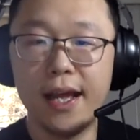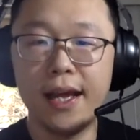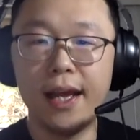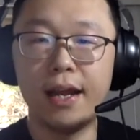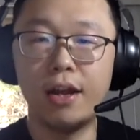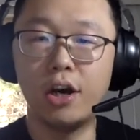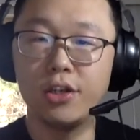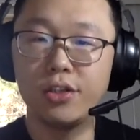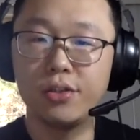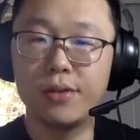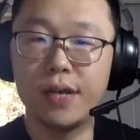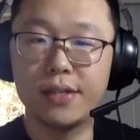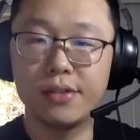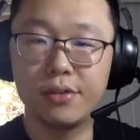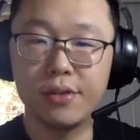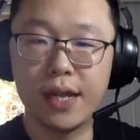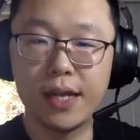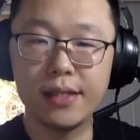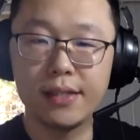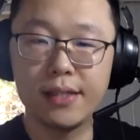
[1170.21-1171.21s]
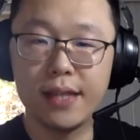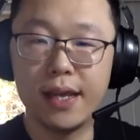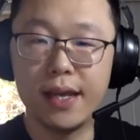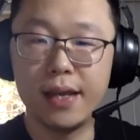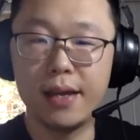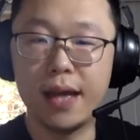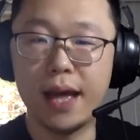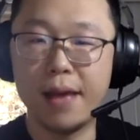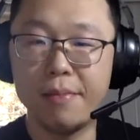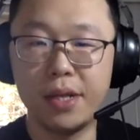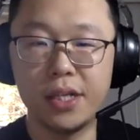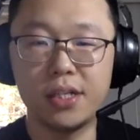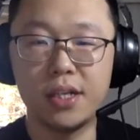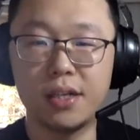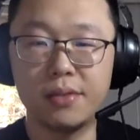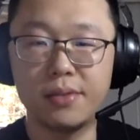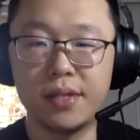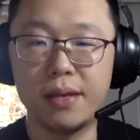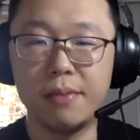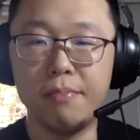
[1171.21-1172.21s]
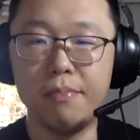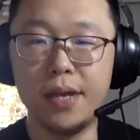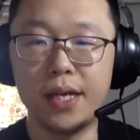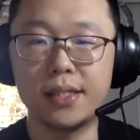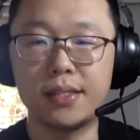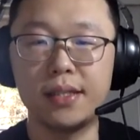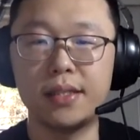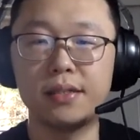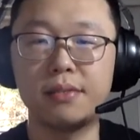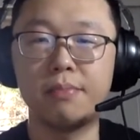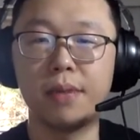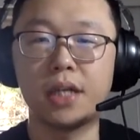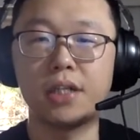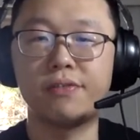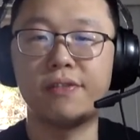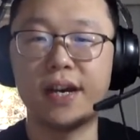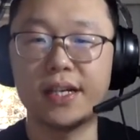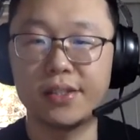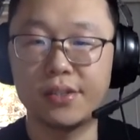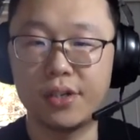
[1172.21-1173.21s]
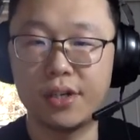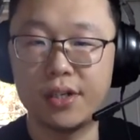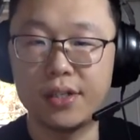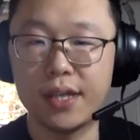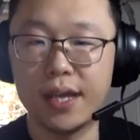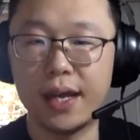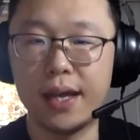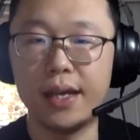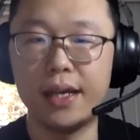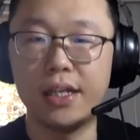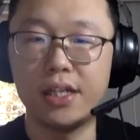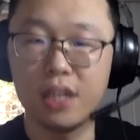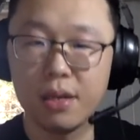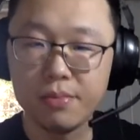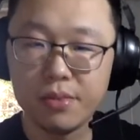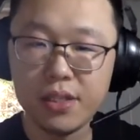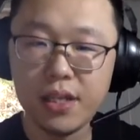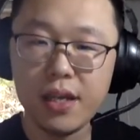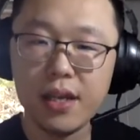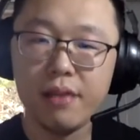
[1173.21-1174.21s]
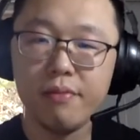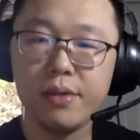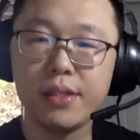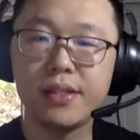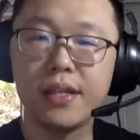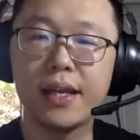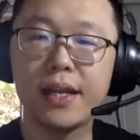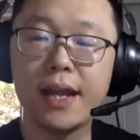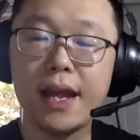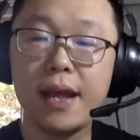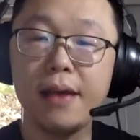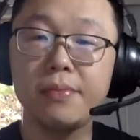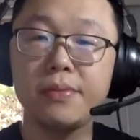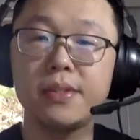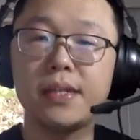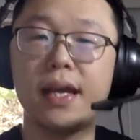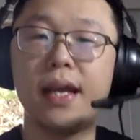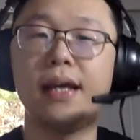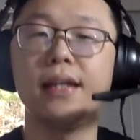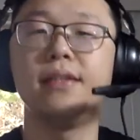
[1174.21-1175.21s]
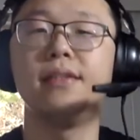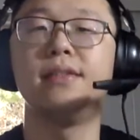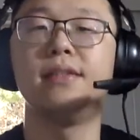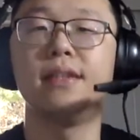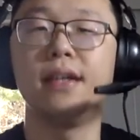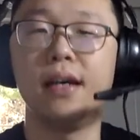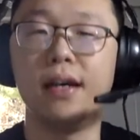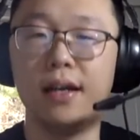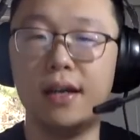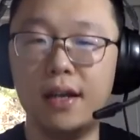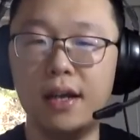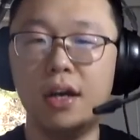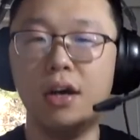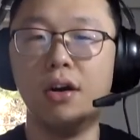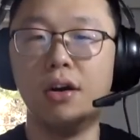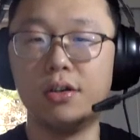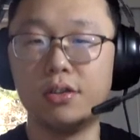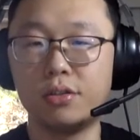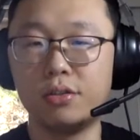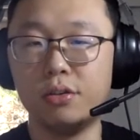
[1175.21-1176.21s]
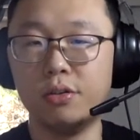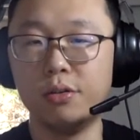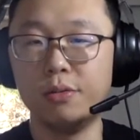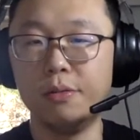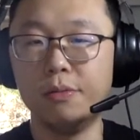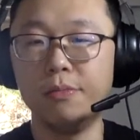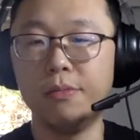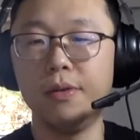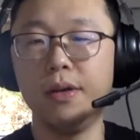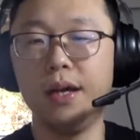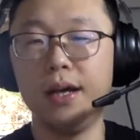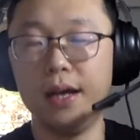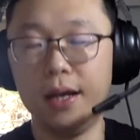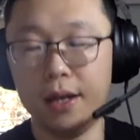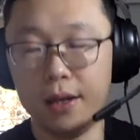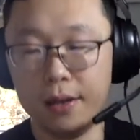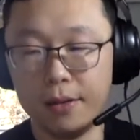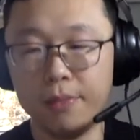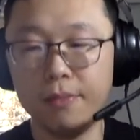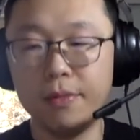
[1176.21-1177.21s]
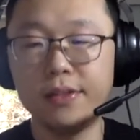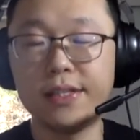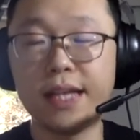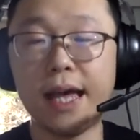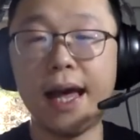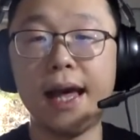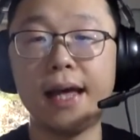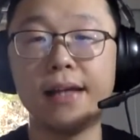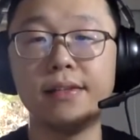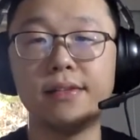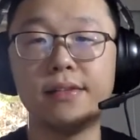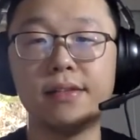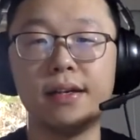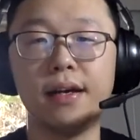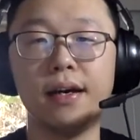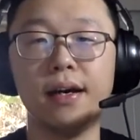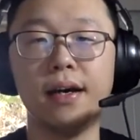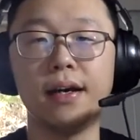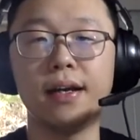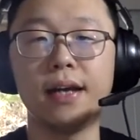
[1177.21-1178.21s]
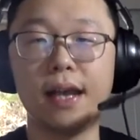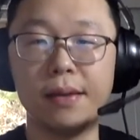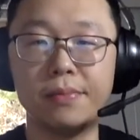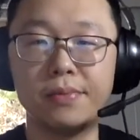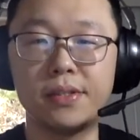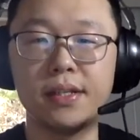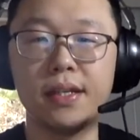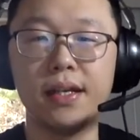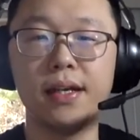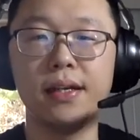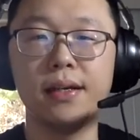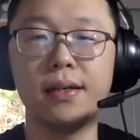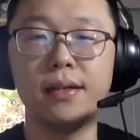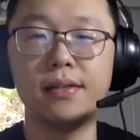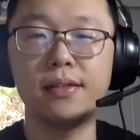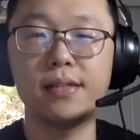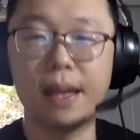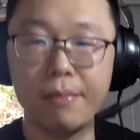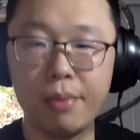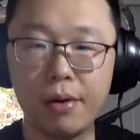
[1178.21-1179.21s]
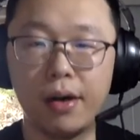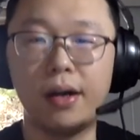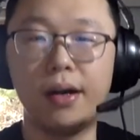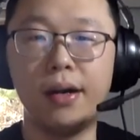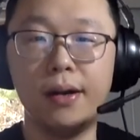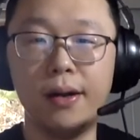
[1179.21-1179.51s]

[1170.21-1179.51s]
And also, as you can see, MHFC mixes much faster than HMC within Gibbs, and also than the Gibbs sampler.